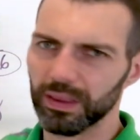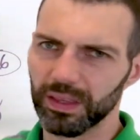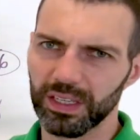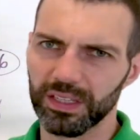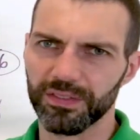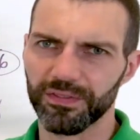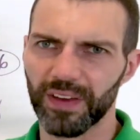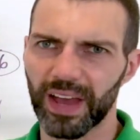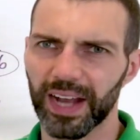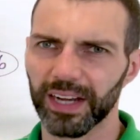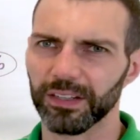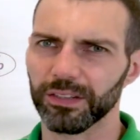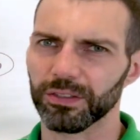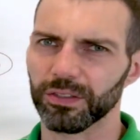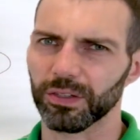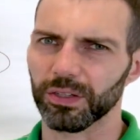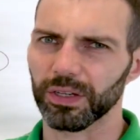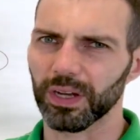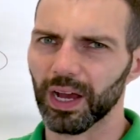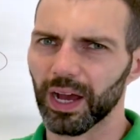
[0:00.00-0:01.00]
these
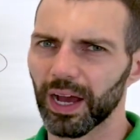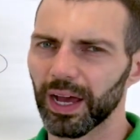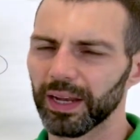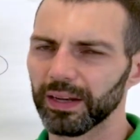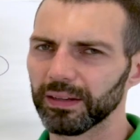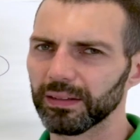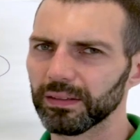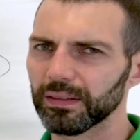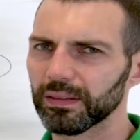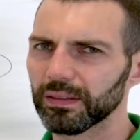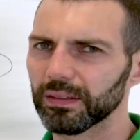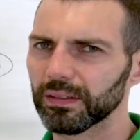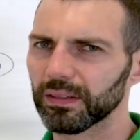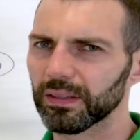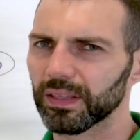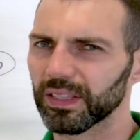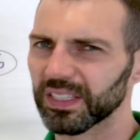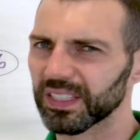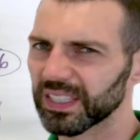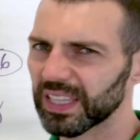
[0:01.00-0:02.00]
factors are not
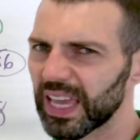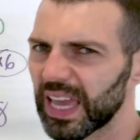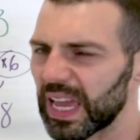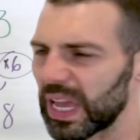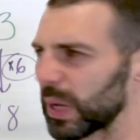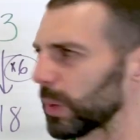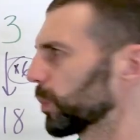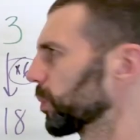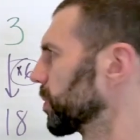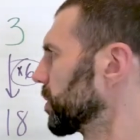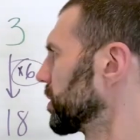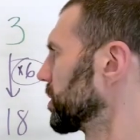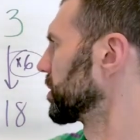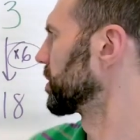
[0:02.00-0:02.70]
the same,